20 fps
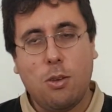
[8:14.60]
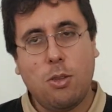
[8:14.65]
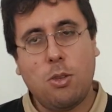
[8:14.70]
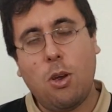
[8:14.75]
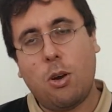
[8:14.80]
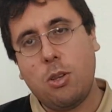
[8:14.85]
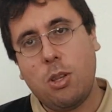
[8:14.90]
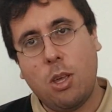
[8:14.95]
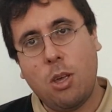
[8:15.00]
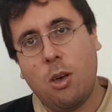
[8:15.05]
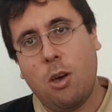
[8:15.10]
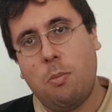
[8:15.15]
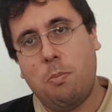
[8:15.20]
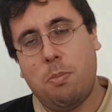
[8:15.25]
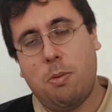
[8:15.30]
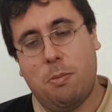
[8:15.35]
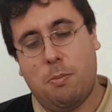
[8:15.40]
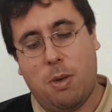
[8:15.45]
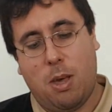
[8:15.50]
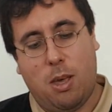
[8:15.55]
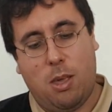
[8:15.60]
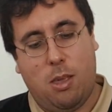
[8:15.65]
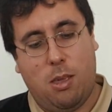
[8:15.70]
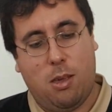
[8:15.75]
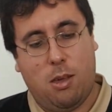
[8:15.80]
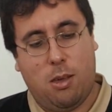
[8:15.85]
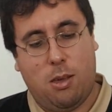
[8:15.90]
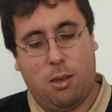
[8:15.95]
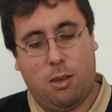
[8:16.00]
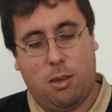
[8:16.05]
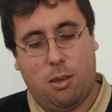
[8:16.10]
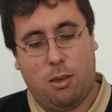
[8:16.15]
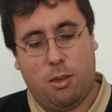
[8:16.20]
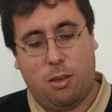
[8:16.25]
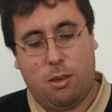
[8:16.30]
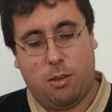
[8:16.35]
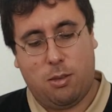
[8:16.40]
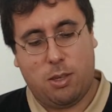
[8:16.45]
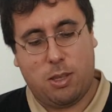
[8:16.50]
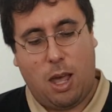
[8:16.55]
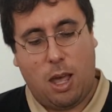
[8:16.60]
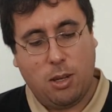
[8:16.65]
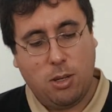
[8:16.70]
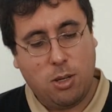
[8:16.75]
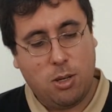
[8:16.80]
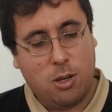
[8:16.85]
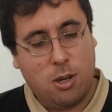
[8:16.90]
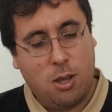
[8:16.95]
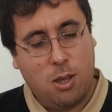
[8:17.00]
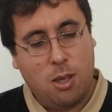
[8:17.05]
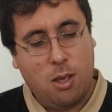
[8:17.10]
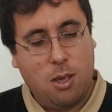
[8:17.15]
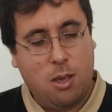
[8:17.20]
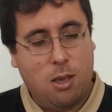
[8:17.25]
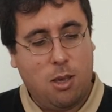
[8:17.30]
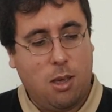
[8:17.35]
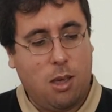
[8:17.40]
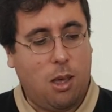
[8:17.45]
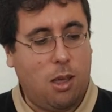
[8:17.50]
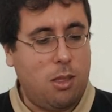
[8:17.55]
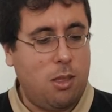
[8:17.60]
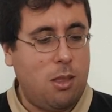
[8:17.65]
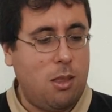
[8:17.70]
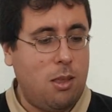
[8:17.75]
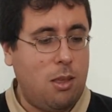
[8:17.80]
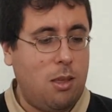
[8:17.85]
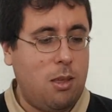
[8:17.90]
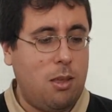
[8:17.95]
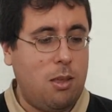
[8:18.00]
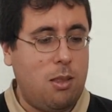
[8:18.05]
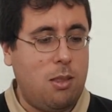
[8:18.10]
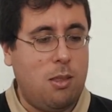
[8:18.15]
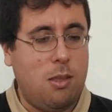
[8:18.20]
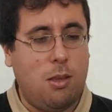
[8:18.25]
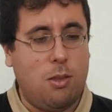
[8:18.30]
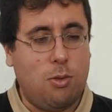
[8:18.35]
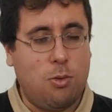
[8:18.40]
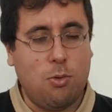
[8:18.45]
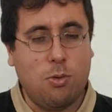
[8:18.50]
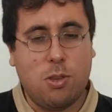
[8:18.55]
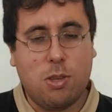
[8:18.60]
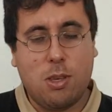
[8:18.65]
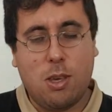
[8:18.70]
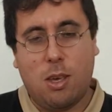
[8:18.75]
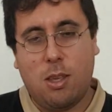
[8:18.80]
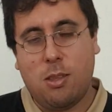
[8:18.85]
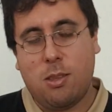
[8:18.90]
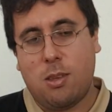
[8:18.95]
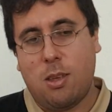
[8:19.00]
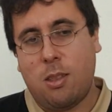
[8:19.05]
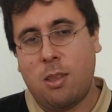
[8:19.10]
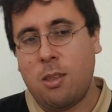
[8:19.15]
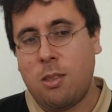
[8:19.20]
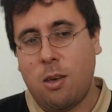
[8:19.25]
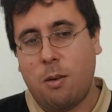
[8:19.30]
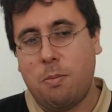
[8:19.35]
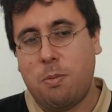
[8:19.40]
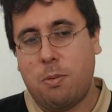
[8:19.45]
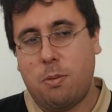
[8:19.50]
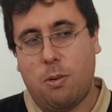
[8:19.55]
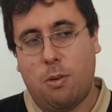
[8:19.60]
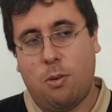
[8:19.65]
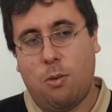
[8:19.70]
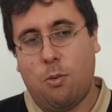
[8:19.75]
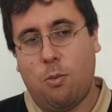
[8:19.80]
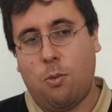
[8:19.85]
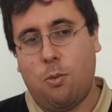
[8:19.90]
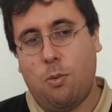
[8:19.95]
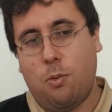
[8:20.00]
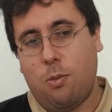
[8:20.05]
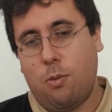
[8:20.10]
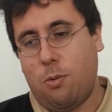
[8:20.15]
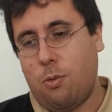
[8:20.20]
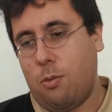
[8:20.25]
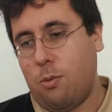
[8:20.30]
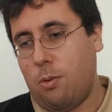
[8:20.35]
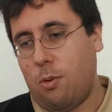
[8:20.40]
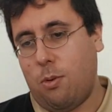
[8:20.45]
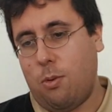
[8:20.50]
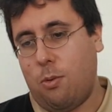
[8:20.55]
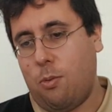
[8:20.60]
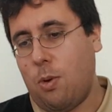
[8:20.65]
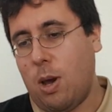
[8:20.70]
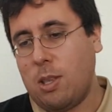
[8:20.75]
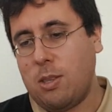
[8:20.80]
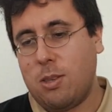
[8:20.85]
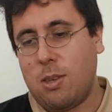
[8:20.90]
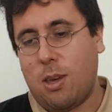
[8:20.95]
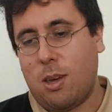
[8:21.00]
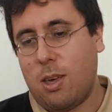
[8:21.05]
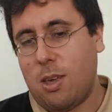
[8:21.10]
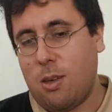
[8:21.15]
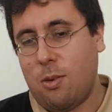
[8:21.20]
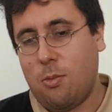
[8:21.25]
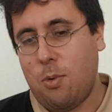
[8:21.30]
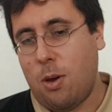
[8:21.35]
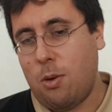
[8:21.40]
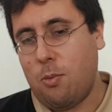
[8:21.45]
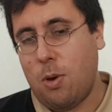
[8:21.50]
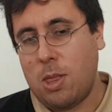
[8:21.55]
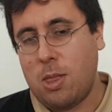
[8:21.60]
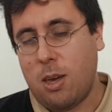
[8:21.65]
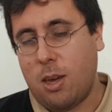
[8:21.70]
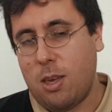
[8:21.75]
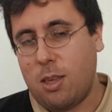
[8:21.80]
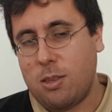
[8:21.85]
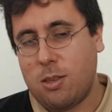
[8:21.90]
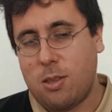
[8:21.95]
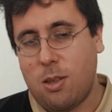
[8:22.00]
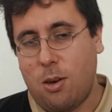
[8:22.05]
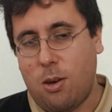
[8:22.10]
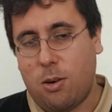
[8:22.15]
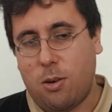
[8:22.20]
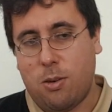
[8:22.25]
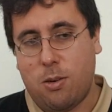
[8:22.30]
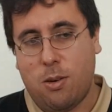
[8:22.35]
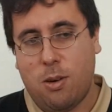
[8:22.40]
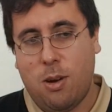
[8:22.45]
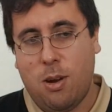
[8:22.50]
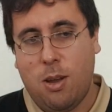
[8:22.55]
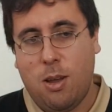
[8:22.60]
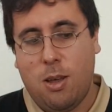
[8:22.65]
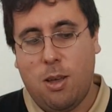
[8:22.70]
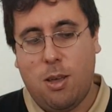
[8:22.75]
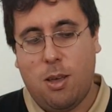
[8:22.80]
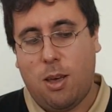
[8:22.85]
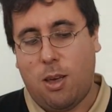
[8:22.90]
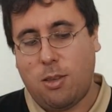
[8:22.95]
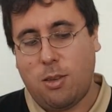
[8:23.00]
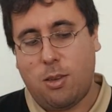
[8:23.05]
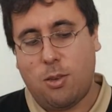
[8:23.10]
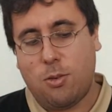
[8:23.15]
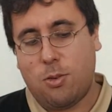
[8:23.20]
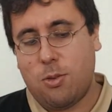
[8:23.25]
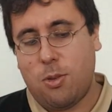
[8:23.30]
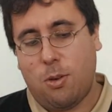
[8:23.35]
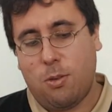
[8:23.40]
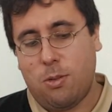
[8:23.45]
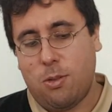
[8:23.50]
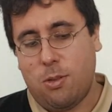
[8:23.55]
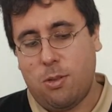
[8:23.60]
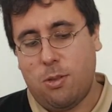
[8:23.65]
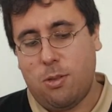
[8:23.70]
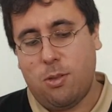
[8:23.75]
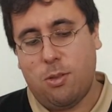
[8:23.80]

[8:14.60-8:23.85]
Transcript: sorting up my stash, and the two skeins ended up one against the other, and you just thought